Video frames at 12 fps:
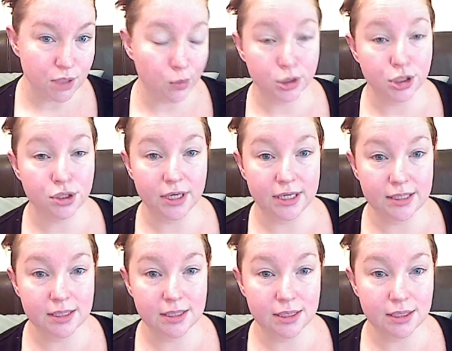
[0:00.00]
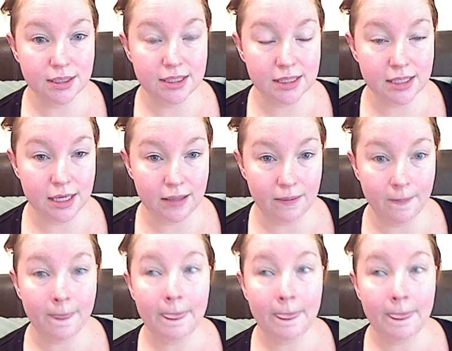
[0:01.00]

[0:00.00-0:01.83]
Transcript: moisturized skin.